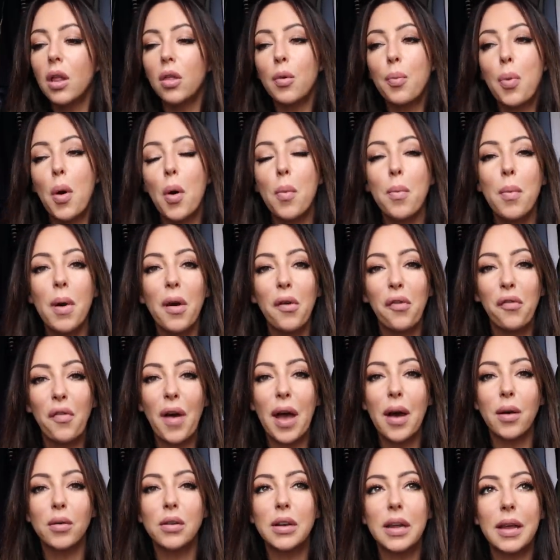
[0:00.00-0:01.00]
The problem I
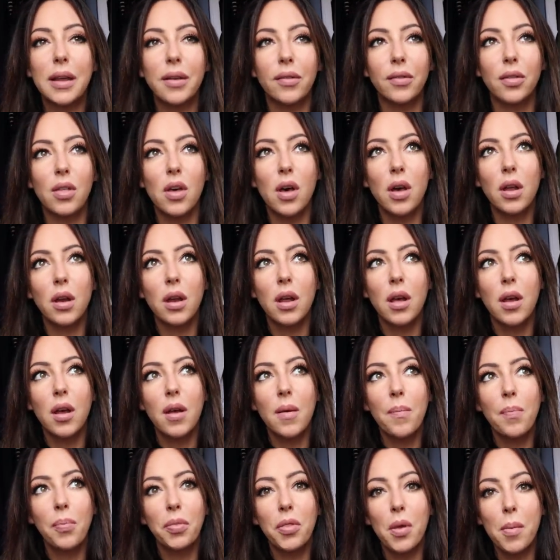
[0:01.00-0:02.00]
found is that
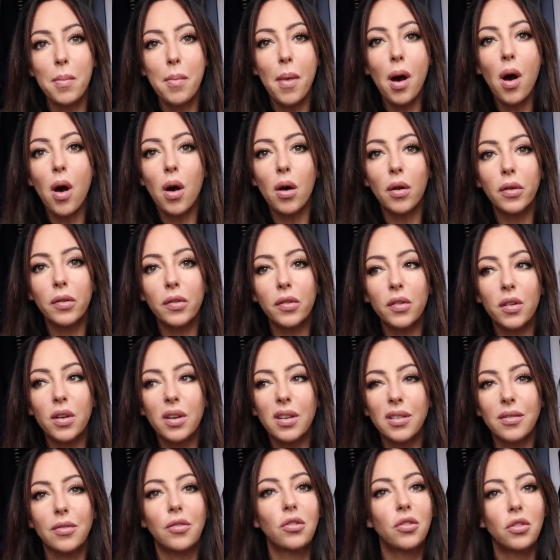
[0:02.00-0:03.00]
the
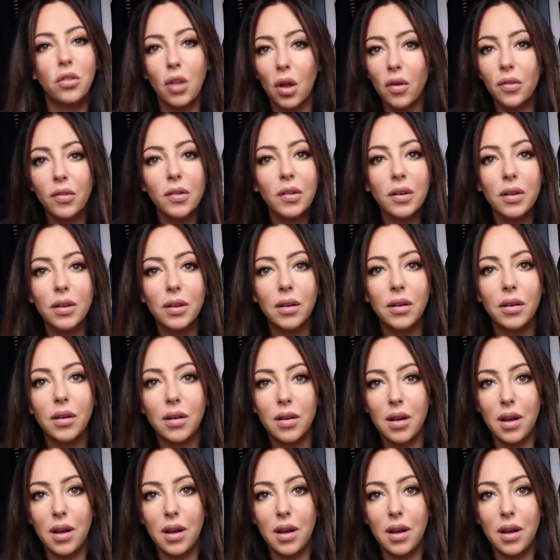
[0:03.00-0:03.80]
mask doesn't